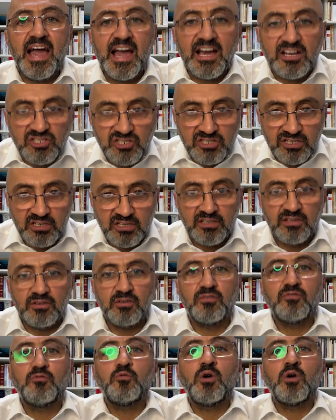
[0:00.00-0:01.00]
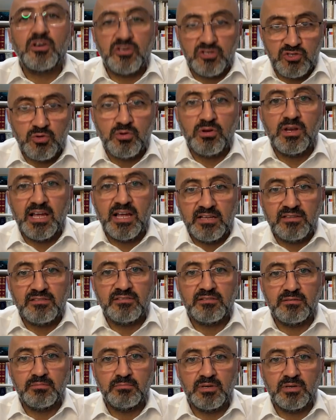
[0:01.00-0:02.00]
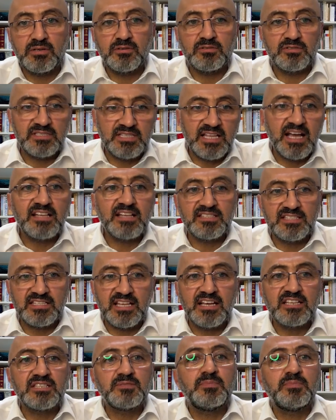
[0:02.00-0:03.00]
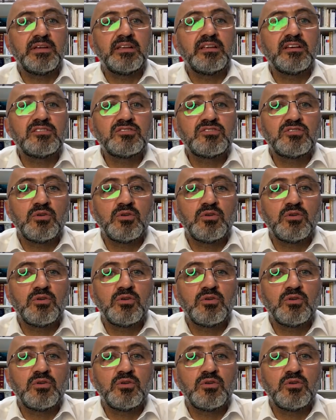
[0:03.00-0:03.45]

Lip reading: action of what you learned, because that's the experience.